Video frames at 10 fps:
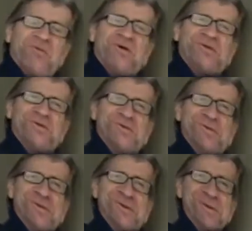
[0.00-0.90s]
want to
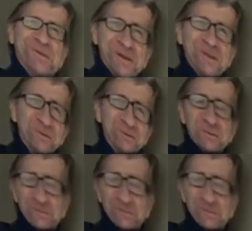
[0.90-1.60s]
love you."